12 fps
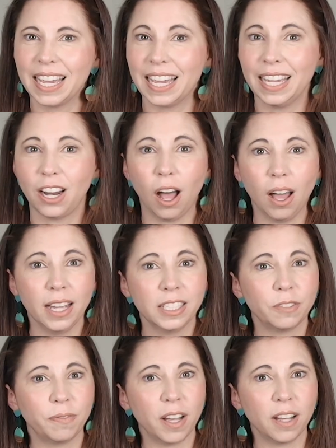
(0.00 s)
It
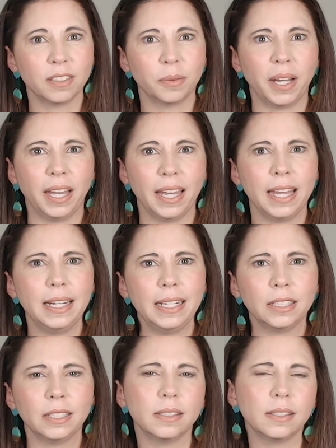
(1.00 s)
hides files away in
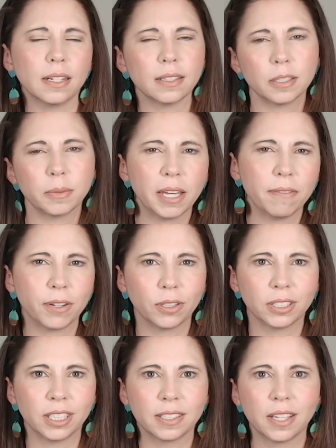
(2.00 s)
little tucked away
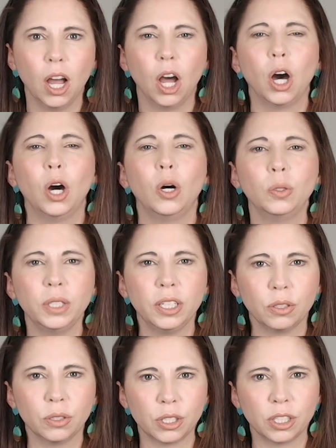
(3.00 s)
folders,
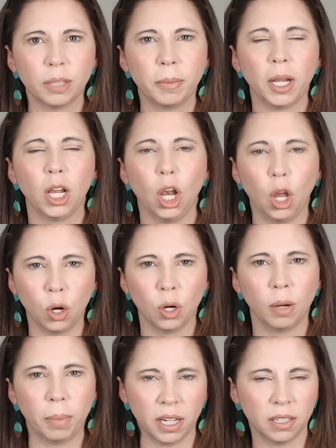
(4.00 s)
holding onto them
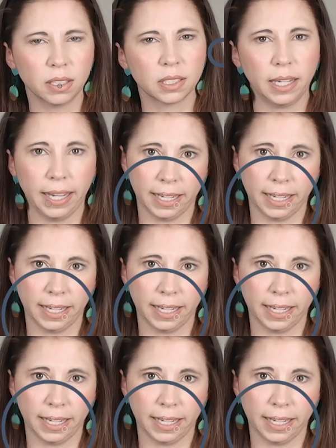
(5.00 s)
long past their